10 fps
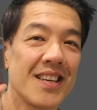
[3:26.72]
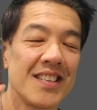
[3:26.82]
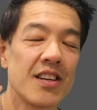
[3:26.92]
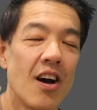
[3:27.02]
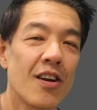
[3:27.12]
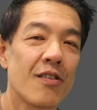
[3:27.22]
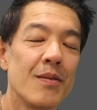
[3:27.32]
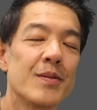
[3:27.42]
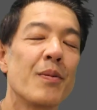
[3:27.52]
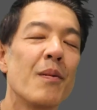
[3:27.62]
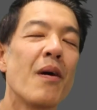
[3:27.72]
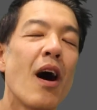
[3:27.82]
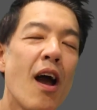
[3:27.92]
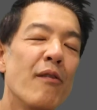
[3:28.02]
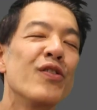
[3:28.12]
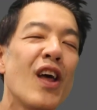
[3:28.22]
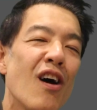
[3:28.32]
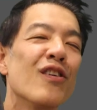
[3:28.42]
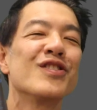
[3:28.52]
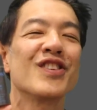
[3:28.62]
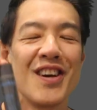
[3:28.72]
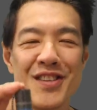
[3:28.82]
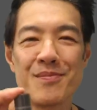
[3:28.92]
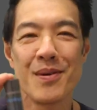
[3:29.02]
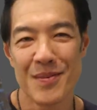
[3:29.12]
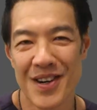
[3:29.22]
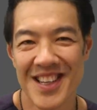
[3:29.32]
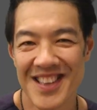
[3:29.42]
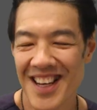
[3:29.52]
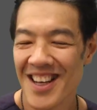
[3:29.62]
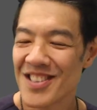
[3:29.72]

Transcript: against eye creams, but I have now changed my mind.